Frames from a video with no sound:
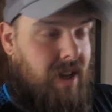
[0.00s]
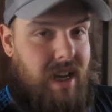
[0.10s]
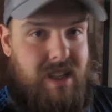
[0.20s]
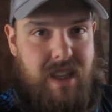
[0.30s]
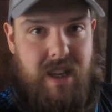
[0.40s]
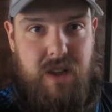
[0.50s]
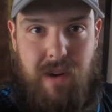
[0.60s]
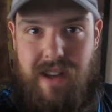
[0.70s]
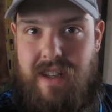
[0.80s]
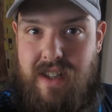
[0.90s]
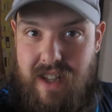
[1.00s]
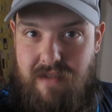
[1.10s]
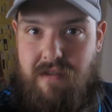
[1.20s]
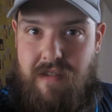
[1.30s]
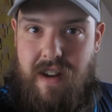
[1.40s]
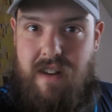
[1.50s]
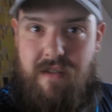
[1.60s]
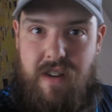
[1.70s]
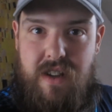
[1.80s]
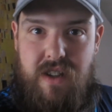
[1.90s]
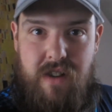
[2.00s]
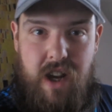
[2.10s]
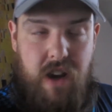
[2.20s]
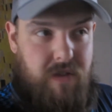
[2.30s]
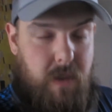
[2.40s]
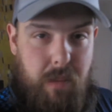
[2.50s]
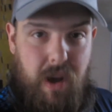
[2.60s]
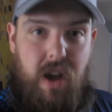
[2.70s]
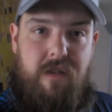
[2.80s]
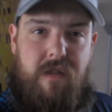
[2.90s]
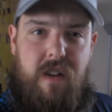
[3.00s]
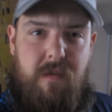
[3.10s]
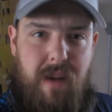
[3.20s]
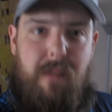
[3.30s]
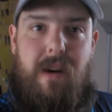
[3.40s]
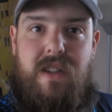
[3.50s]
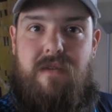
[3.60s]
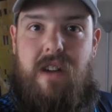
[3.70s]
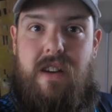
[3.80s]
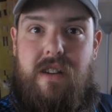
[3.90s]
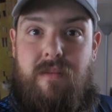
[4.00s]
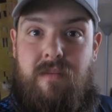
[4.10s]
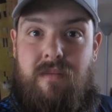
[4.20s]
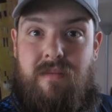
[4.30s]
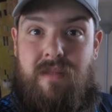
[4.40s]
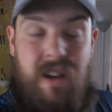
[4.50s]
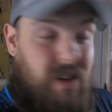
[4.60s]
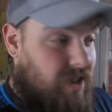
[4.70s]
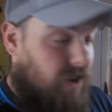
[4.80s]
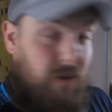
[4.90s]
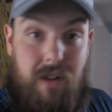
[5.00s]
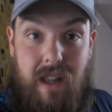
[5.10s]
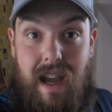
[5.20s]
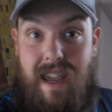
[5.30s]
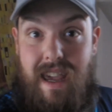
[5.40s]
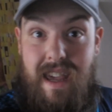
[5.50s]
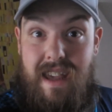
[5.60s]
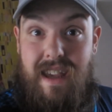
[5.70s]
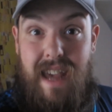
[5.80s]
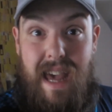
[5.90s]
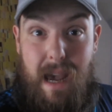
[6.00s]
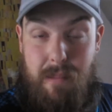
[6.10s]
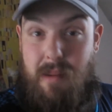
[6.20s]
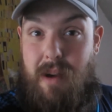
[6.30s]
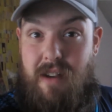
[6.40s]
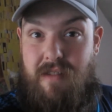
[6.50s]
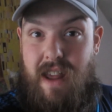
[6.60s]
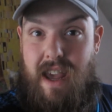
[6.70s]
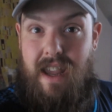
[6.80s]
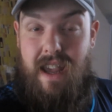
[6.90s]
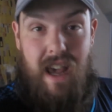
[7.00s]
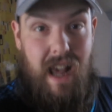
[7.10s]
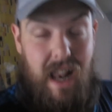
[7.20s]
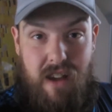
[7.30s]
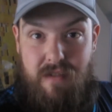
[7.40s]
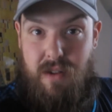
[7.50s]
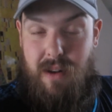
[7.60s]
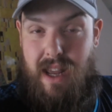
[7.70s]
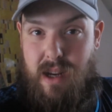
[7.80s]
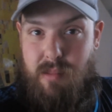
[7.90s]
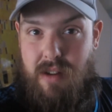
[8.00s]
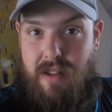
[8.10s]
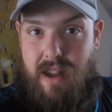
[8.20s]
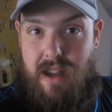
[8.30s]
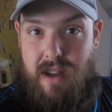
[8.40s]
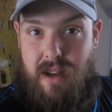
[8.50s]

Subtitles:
is the 27th anniversary of the birth of my best friend. So, Lighty, happy birthday. I love you like a brother.